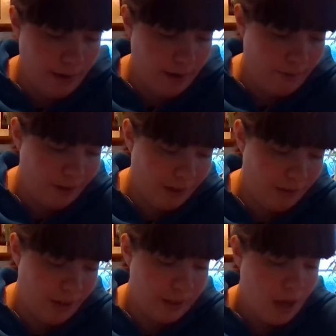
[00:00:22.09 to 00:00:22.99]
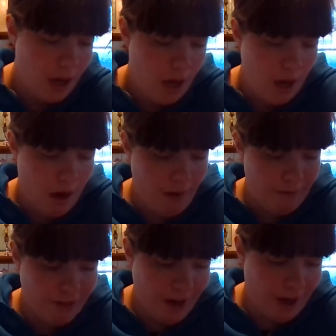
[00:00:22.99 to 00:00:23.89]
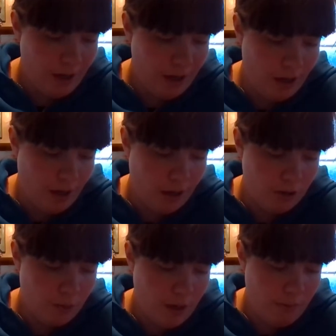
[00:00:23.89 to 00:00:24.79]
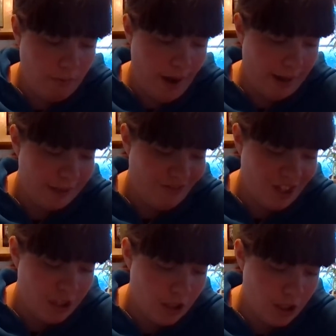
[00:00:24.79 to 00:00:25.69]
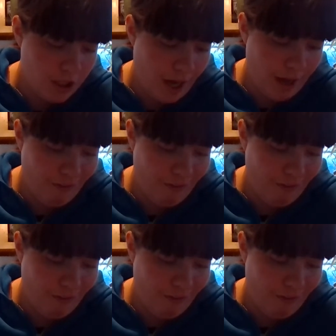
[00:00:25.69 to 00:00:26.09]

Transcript: of filigrees I've got a 20 brass vintage style